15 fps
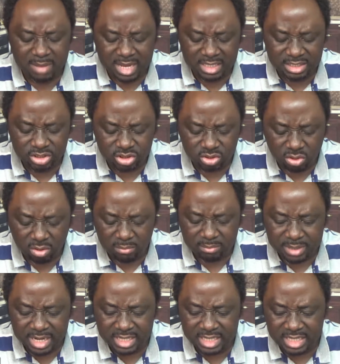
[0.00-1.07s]
Manlish kom
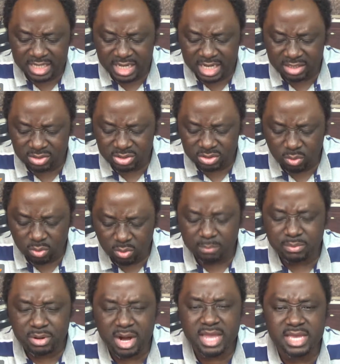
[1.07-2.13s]
brali negredos. We
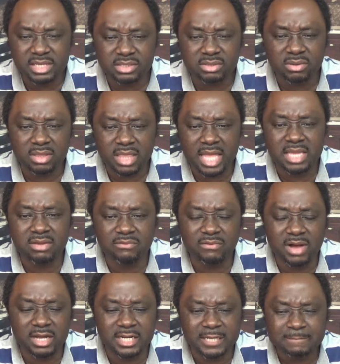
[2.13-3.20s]
praise you. Thank you,
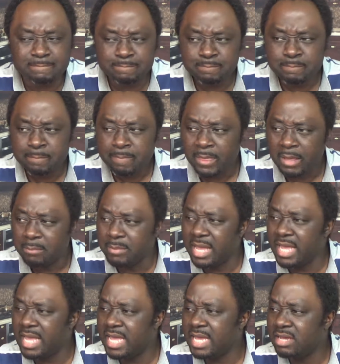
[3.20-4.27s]
Father. Me
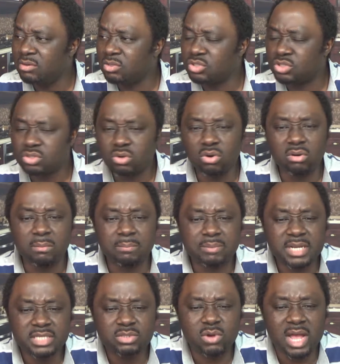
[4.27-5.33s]
engo shko.
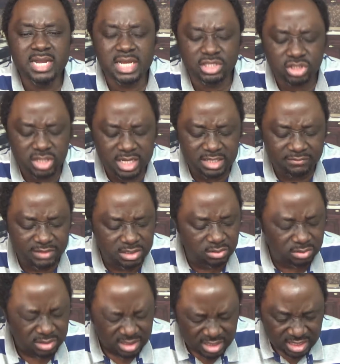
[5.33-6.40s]
Please go ahead and share the
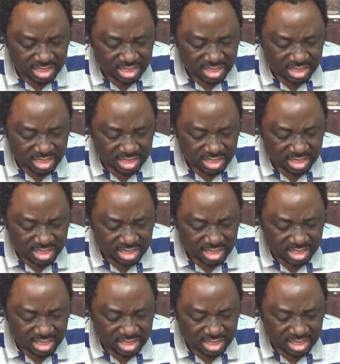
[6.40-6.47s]
video.